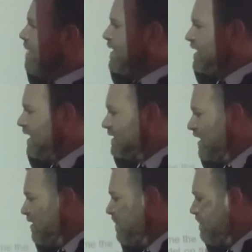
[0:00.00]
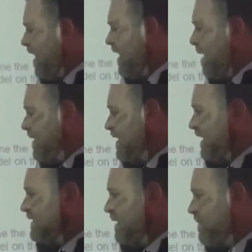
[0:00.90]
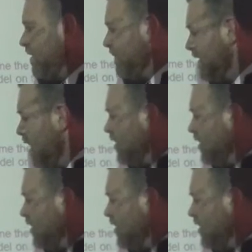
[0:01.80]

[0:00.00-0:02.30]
your MEDC, uh, MEDC pyramid.